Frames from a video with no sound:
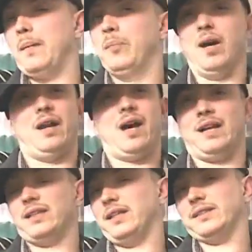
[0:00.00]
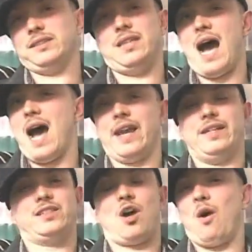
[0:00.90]
But I think it's God.
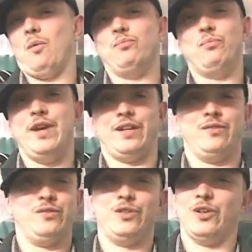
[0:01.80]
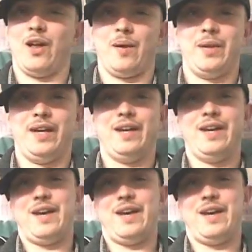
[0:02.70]
It's all written. You know what I mean?